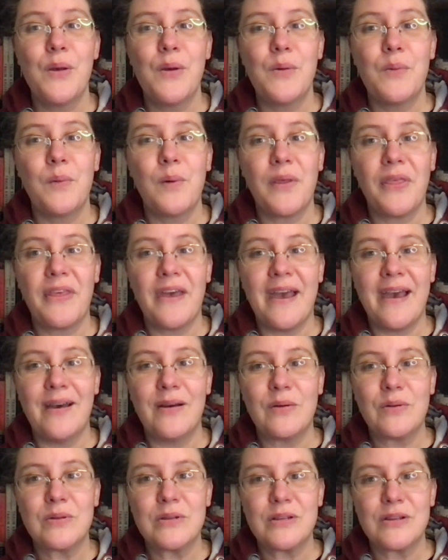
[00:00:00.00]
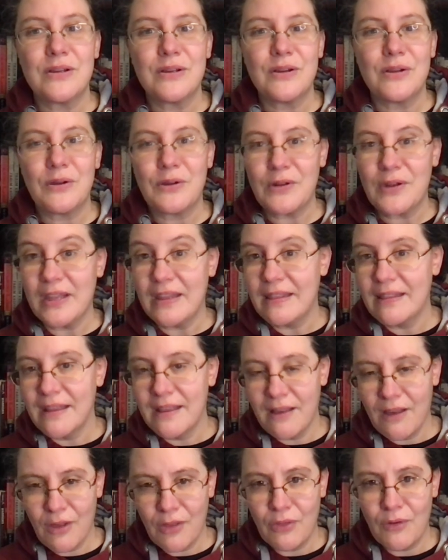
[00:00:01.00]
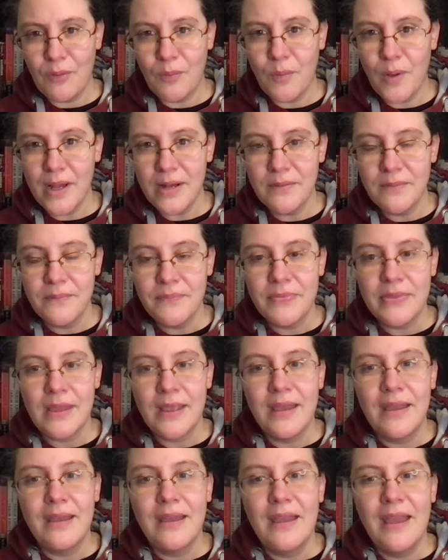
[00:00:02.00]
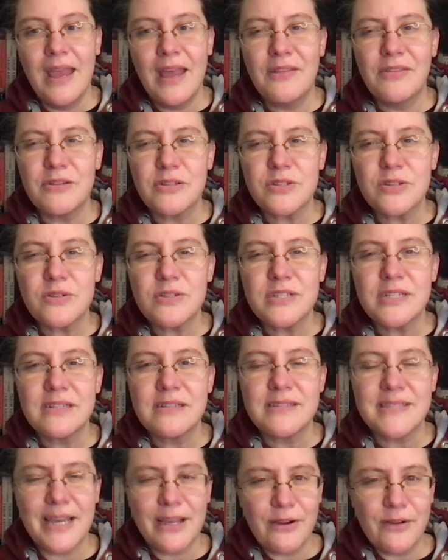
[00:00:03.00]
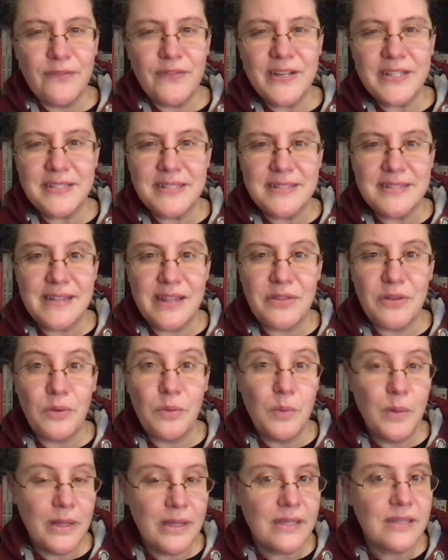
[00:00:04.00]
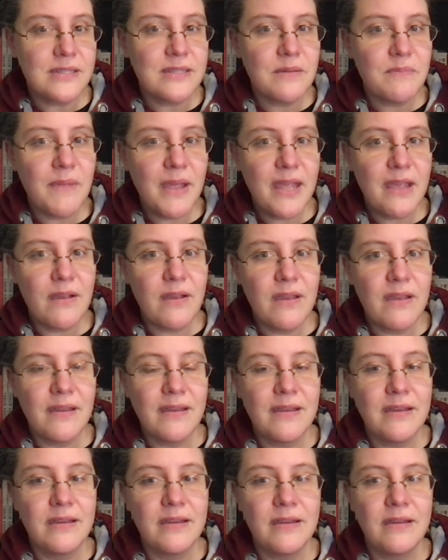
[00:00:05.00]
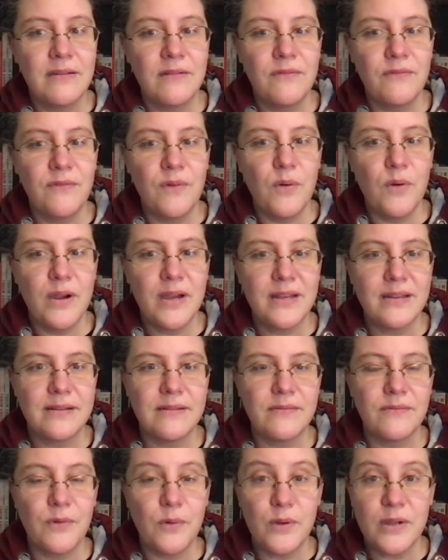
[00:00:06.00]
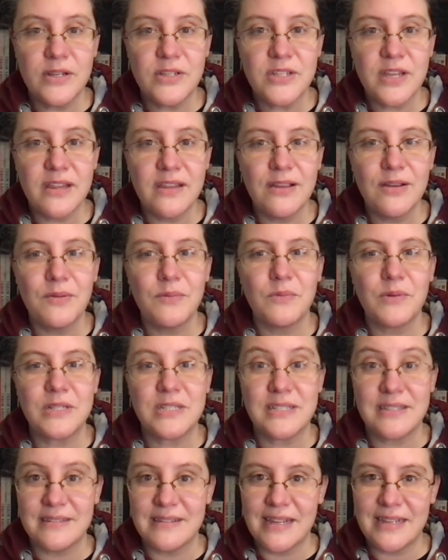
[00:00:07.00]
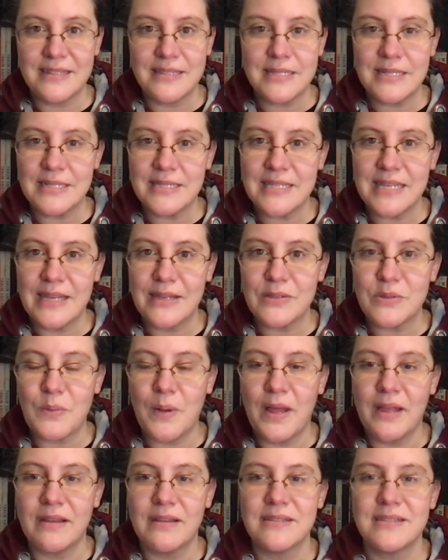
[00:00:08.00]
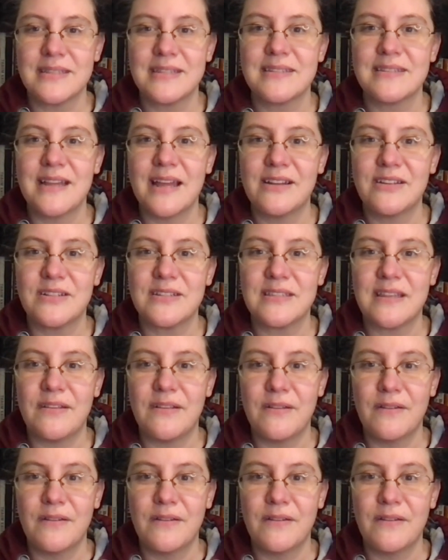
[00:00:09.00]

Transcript: without hurting the other one. And there's certain sacrifices that they're willing to make for each other, which is nice to see as well, because it's not just